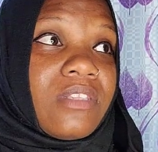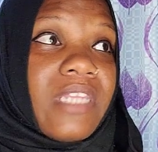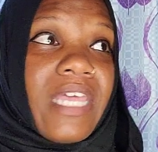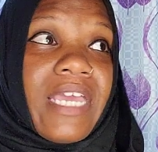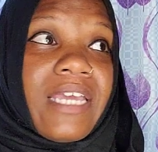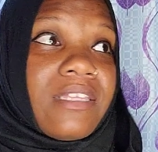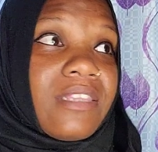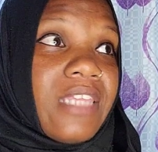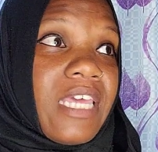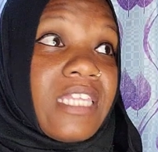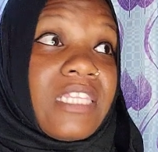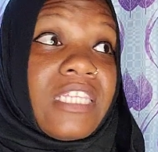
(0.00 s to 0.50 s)

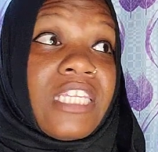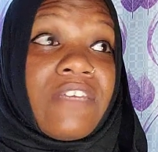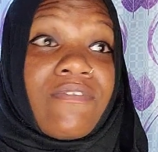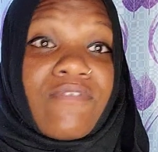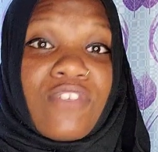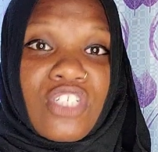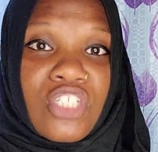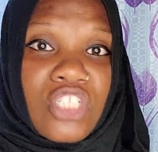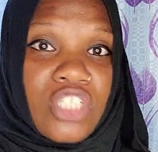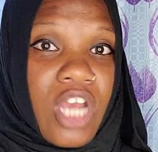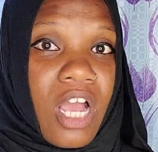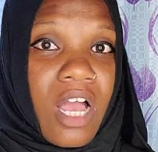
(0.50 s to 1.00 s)
like they
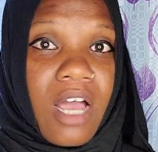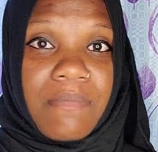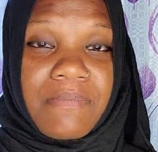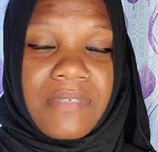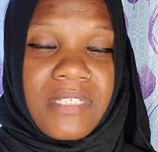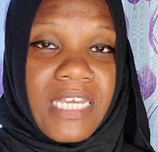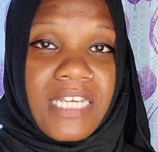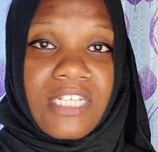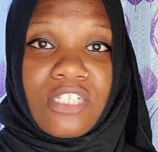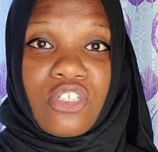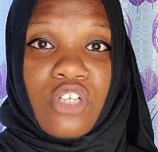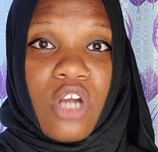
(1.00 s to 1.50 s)
leave the
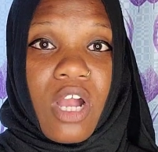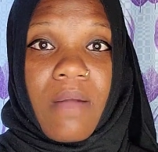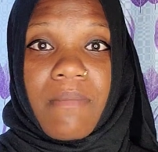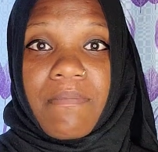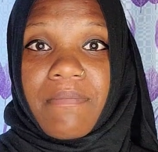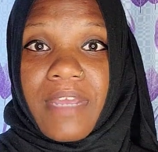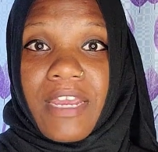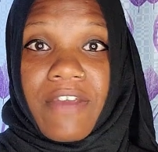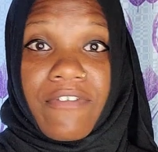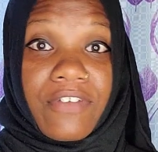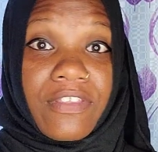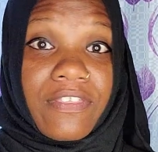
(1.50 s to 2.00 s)
shops, they
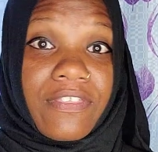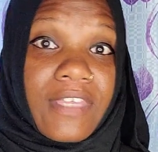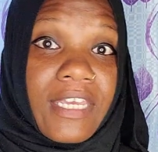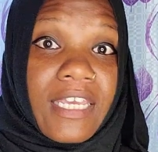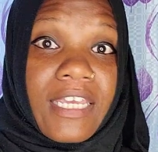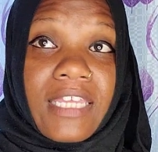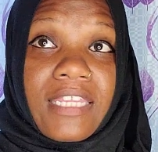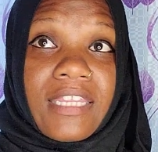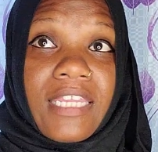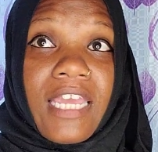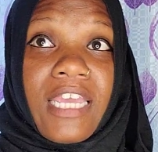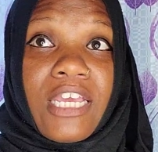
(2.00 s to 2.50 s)
drop
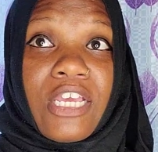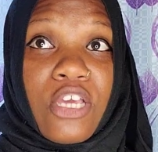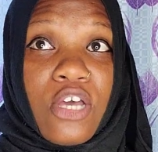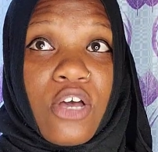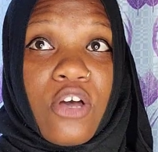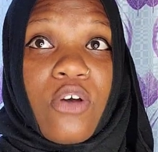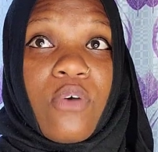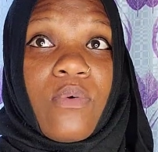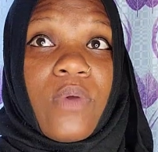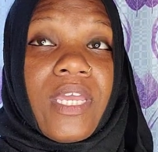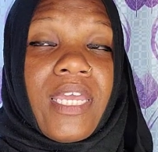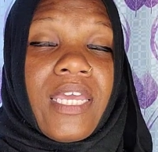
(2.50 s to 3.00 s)
everything, and they
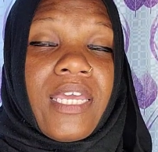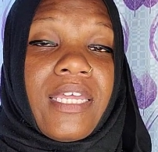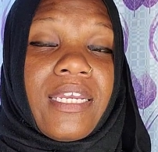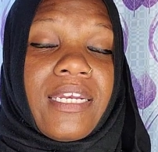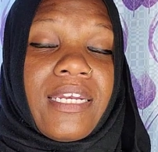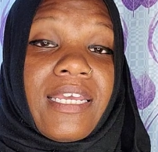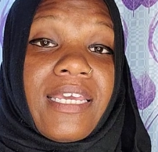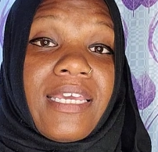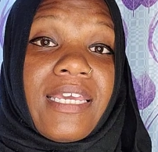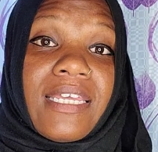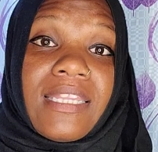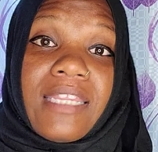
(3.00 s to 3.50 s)
go
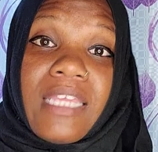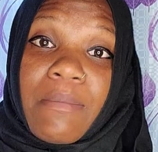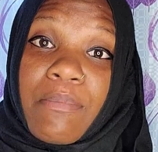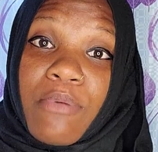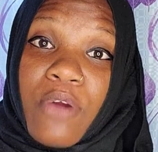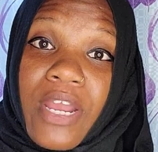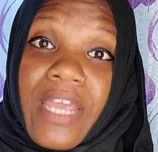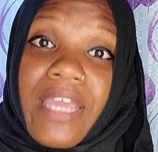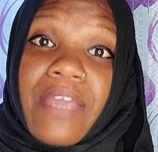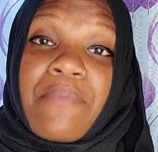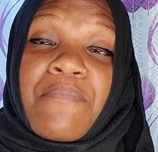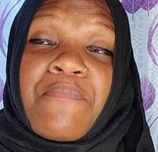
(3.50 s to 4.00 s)
in and they
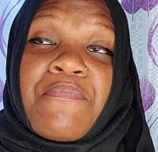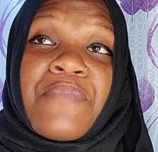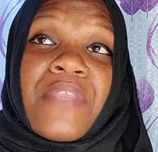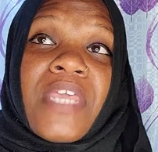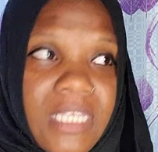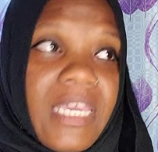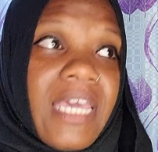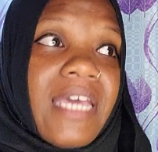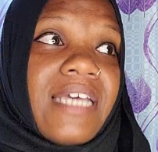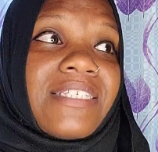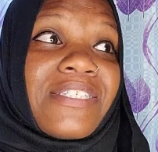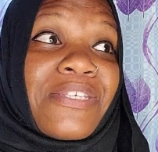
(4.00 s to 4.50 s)
pray.
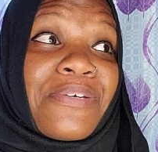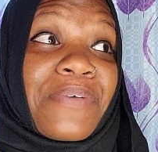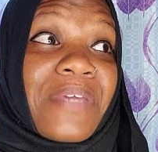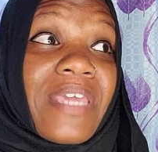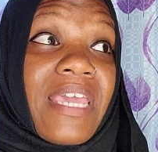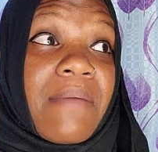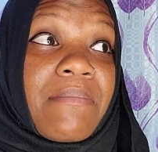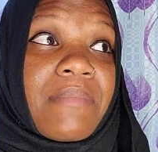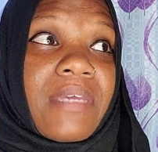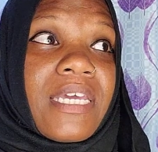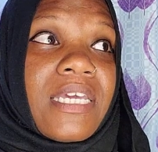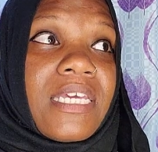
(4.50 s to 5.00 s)
Yeah, so
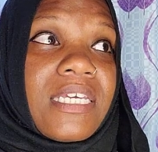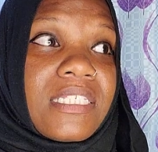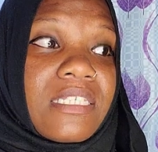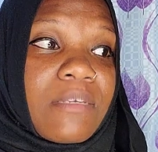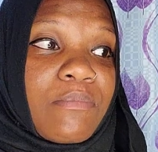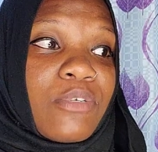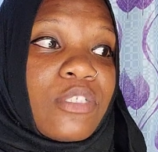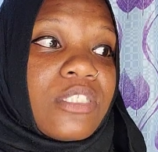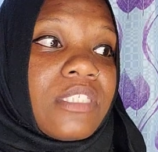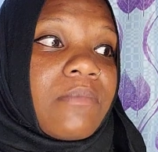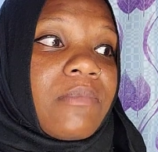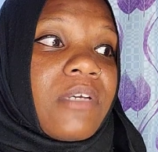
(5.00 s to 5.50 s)
Gambia is
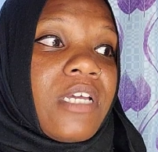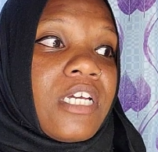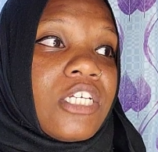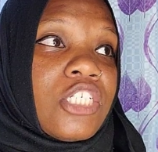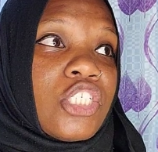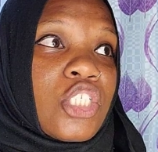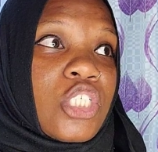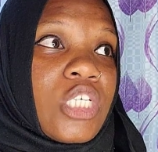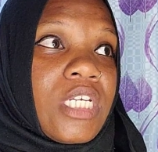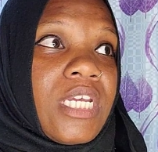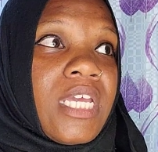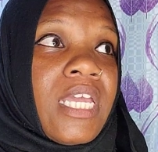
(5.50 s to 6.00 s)
a Muslim
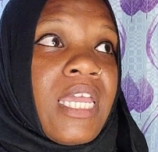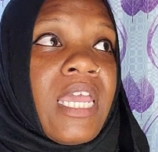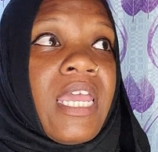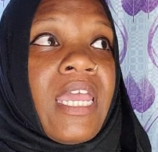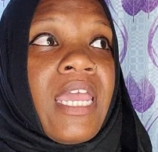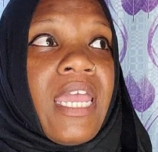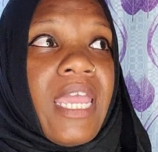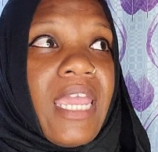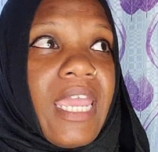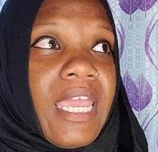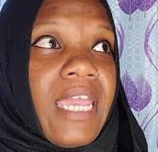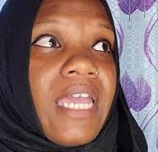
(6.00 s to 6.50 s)
country,
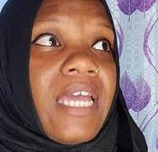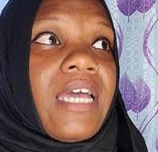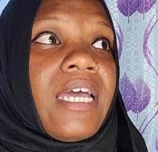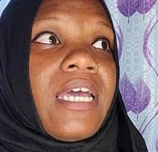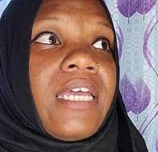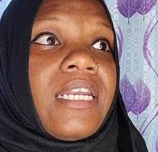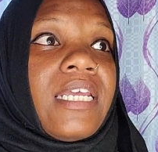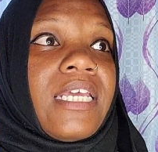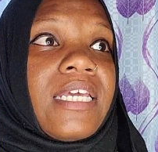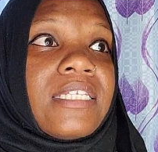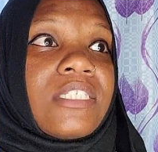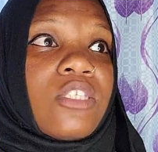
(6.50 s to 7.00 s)

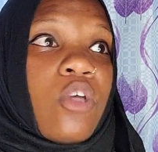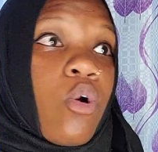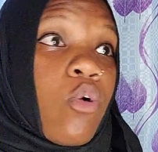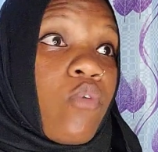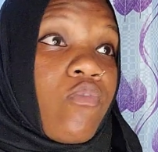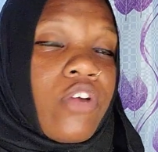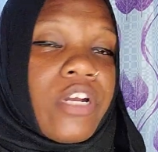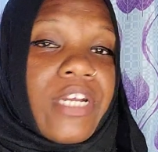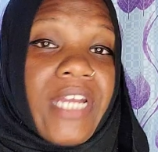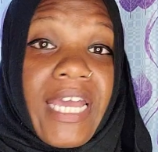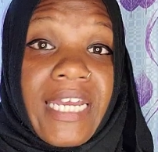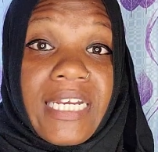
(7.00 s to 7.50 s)
and it's
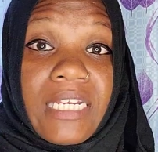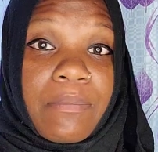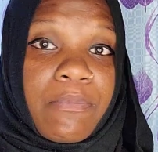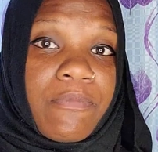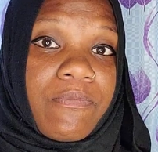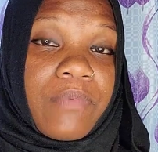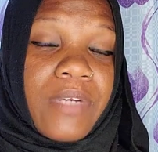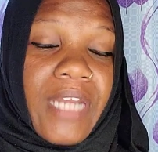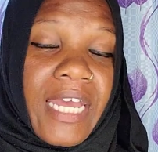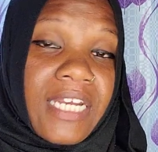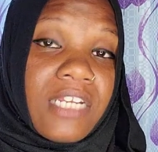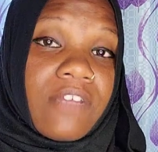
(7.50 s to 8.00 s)
over 90
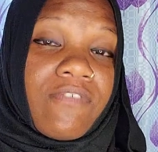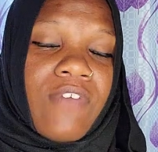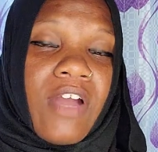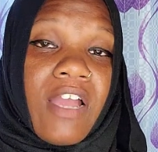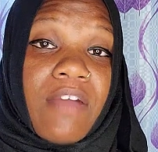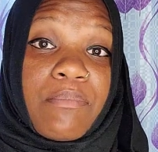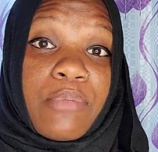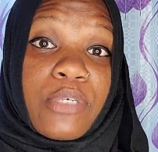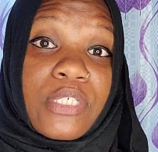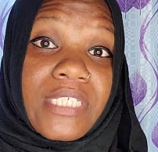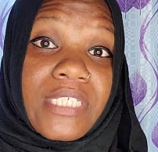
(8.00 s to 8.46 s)
95